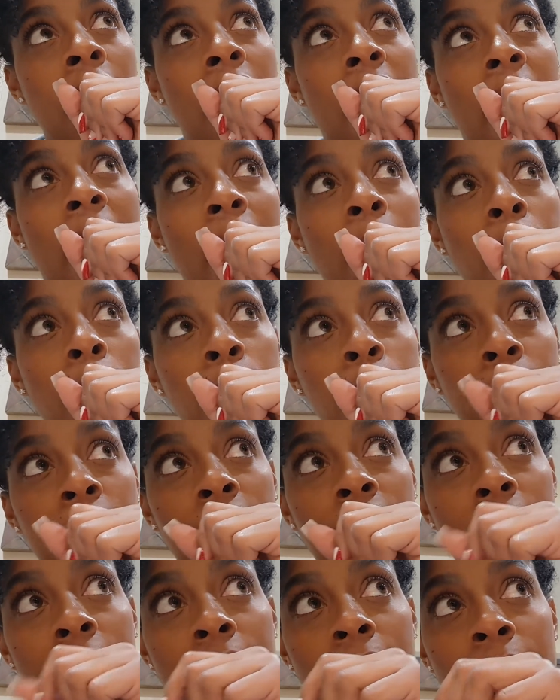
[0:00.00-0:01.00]
I will put
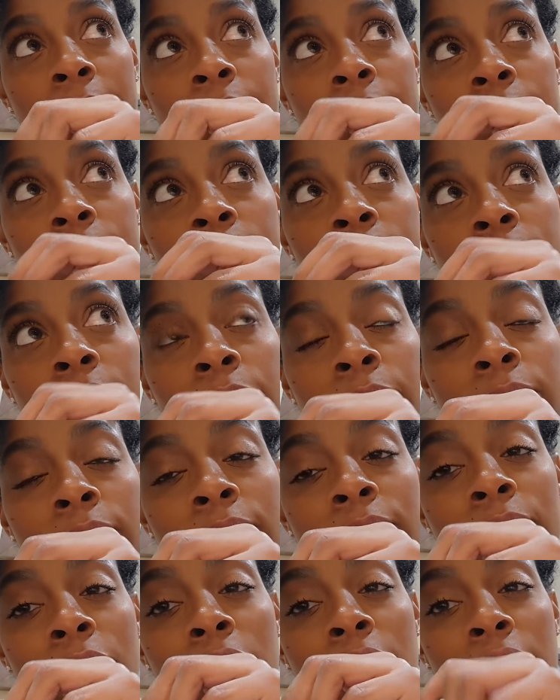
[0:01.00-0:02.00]
a um
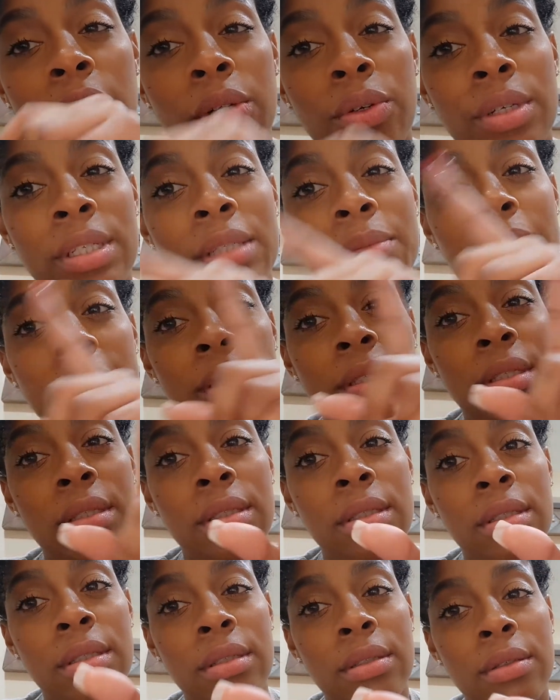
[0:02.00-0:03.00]
on the Christmas
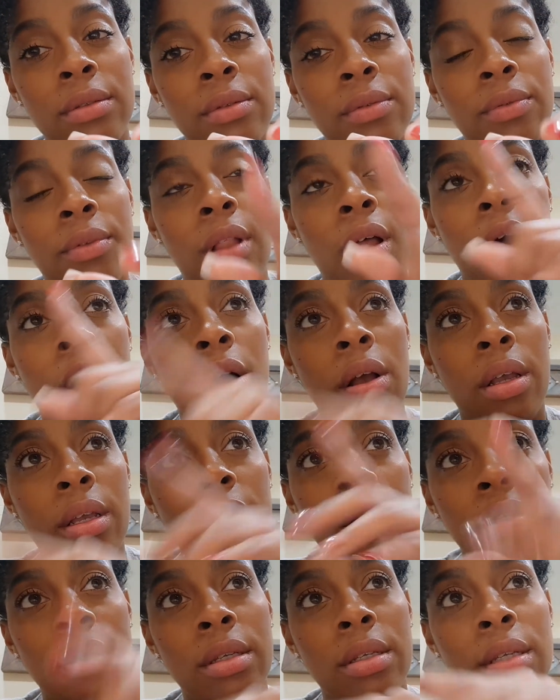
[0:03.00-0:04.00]
vlog,
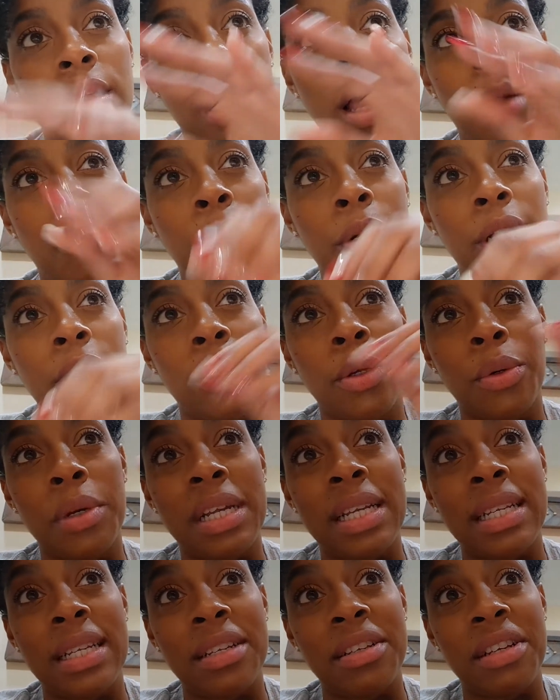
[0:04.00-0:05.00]
I'll put a little
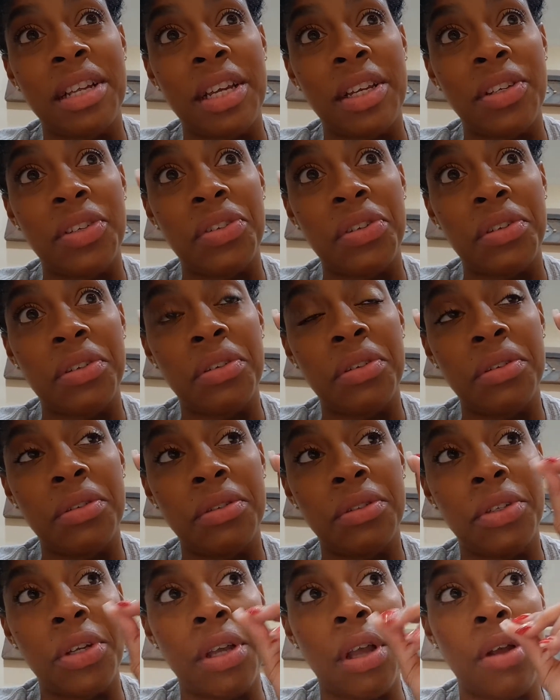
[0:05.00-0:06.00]
indentation
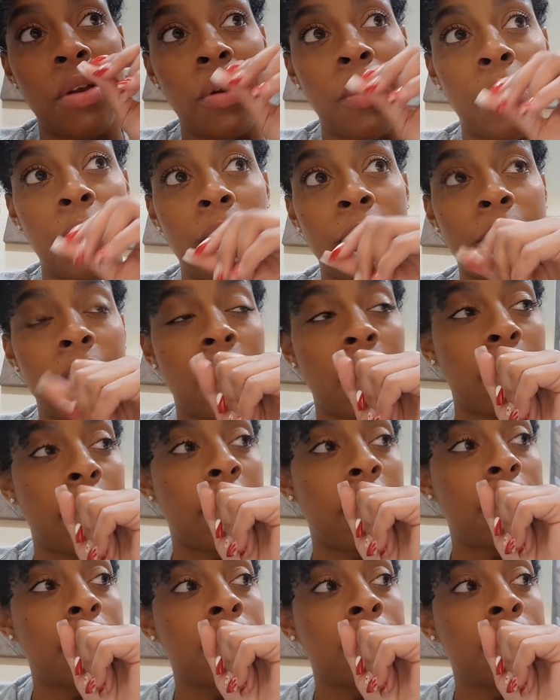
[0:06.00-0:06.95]
so y'all know what I'm talking about.